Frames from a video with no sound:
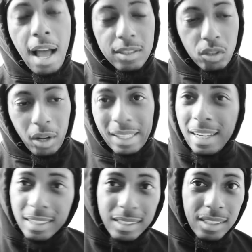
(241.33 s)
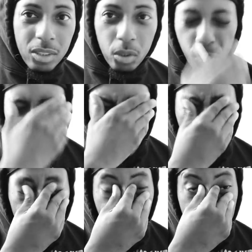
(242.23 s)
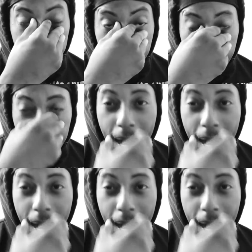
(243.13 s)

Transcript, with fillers: I started listening to it and I'm like,